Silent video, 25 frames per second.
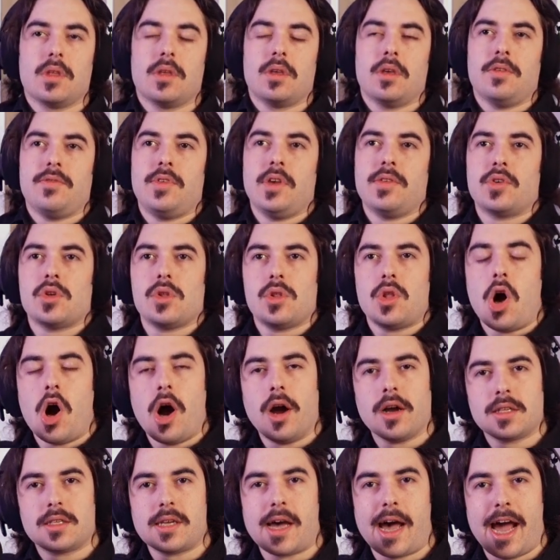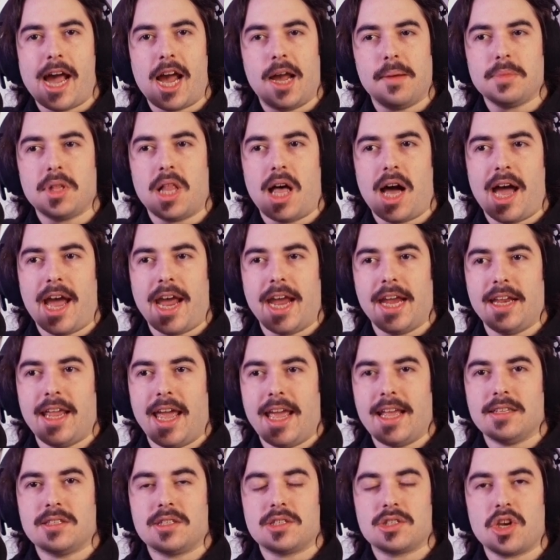If you have a long timeline
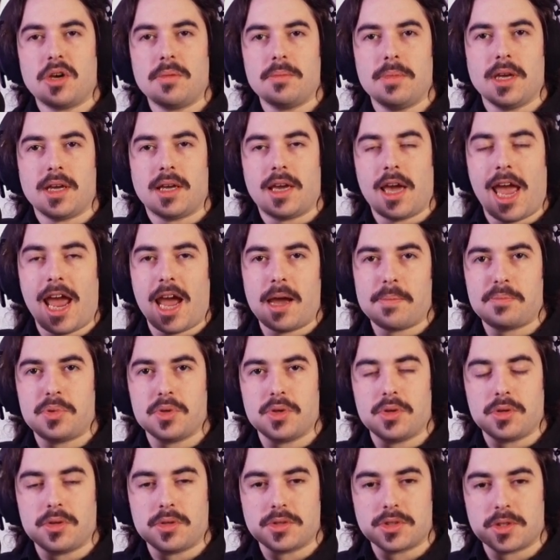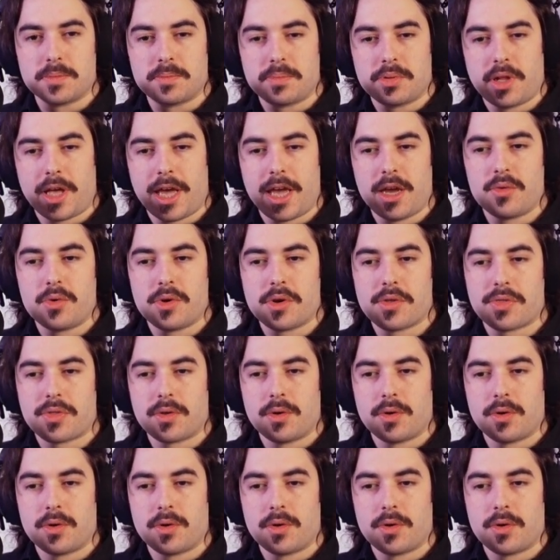and some capital to play with,